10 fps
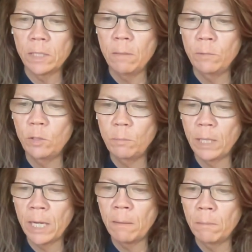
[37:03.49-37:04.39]
seem to
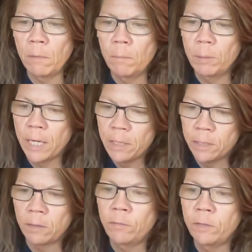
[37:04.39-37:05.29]
blame
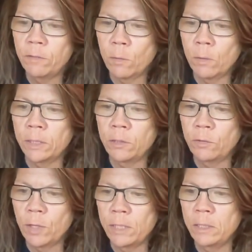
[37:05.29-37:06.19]
plaintiffs for
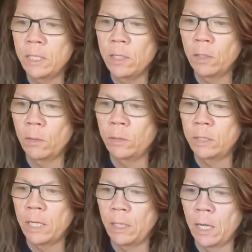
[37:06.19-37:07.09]
trusting
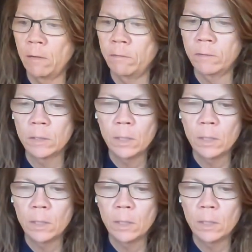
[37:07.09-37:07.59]
those they love.